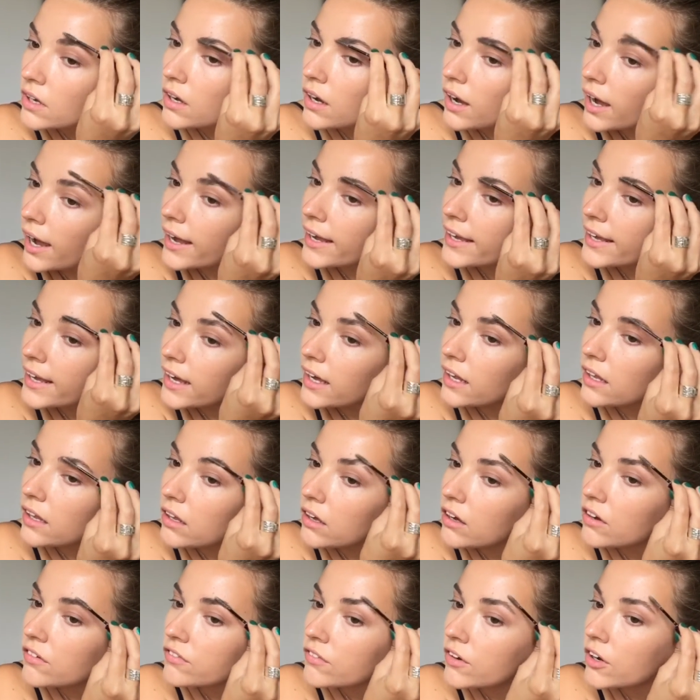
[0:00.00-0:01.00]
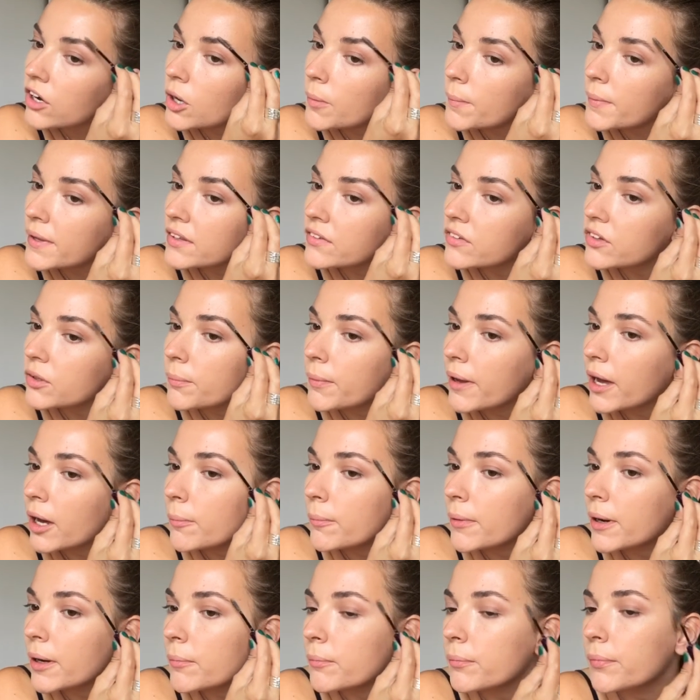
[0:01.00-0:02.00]
I get a lot of comments about
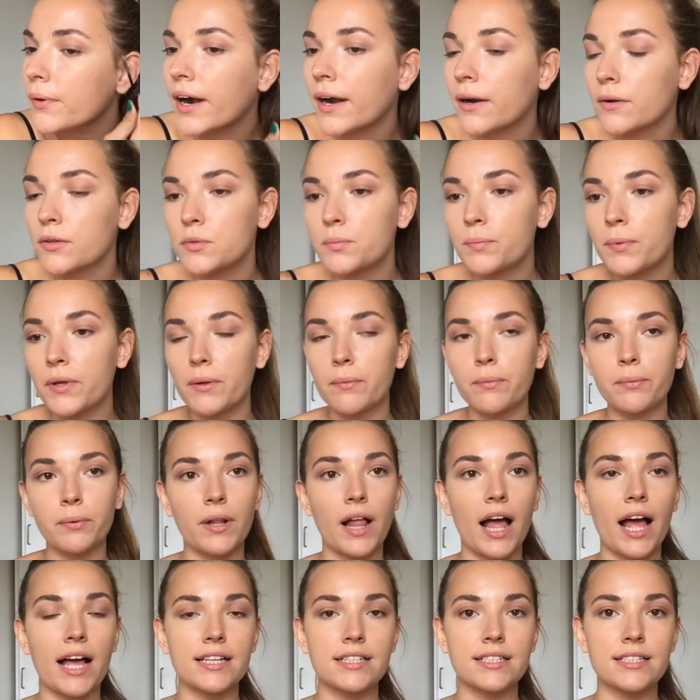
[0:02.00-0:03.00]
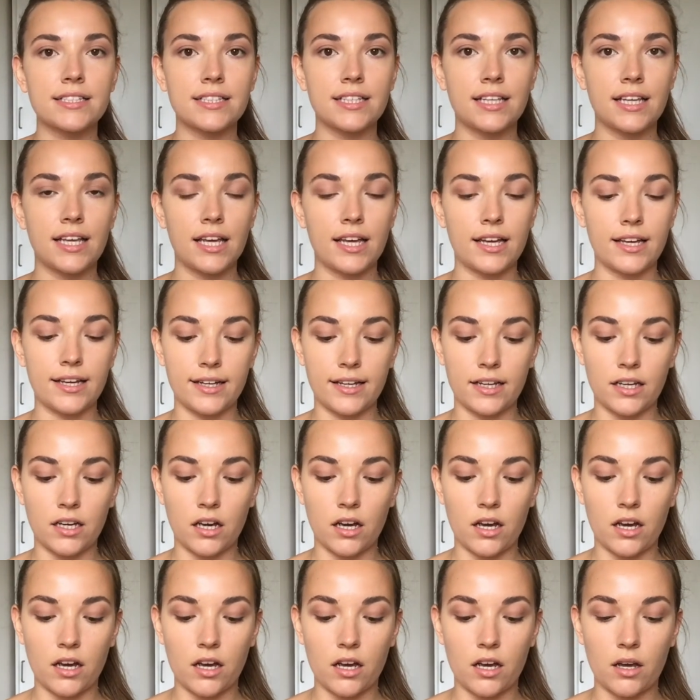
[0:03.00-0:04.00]
my brows, people asking
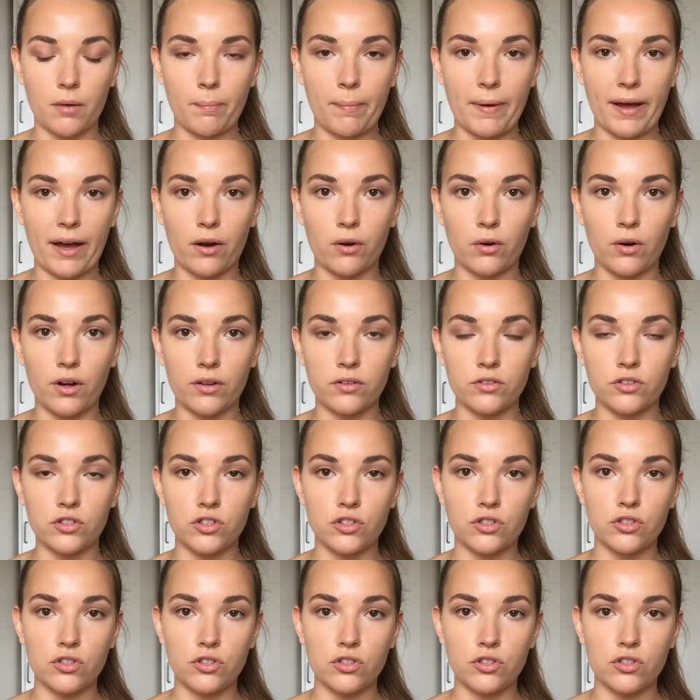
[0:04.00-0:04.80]
about